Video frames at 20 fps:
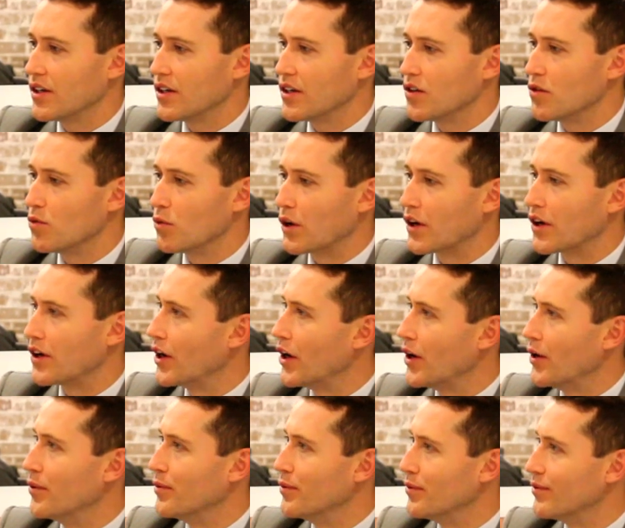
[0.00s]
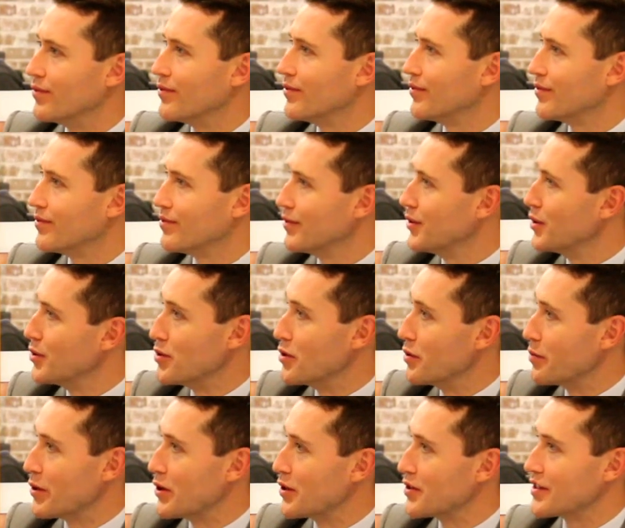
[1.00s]
You want to know who
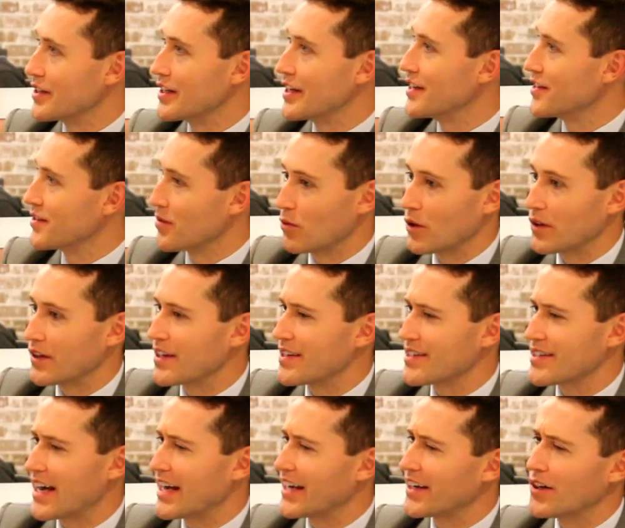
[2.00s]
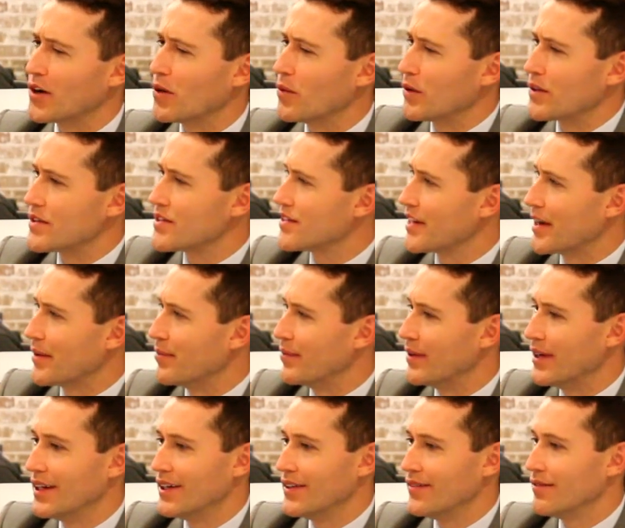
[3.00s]
the person is and what they're saying. You don't want
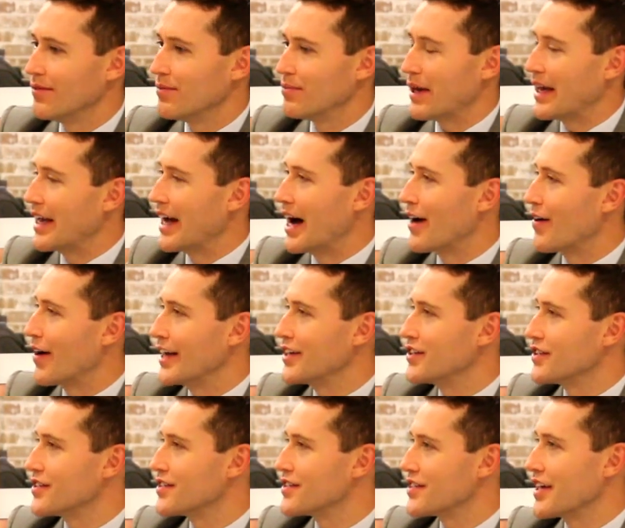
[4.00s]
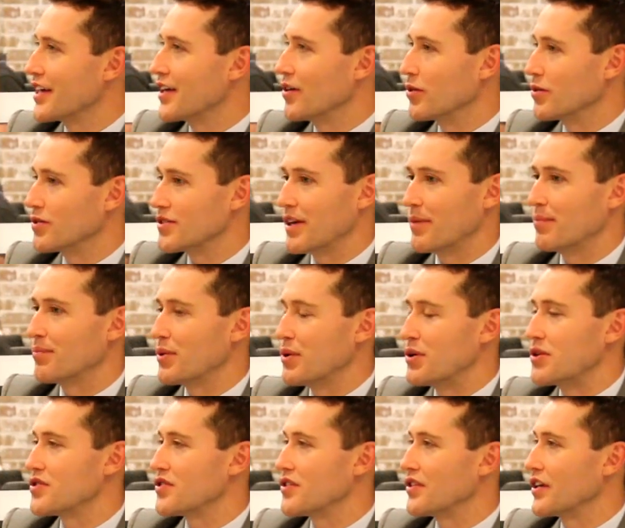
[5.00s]
some PR agency or some
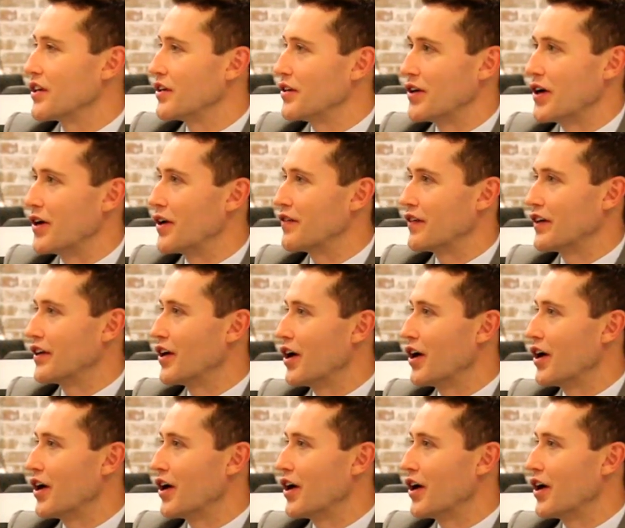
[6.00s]
person that you don't even